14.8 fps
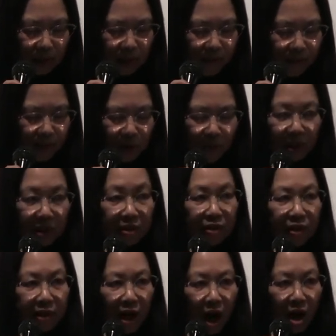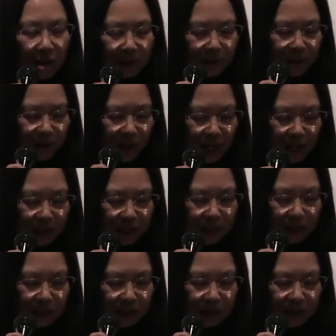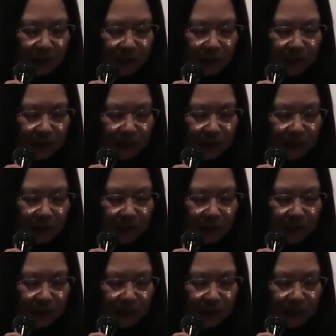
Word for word: even with the darker hand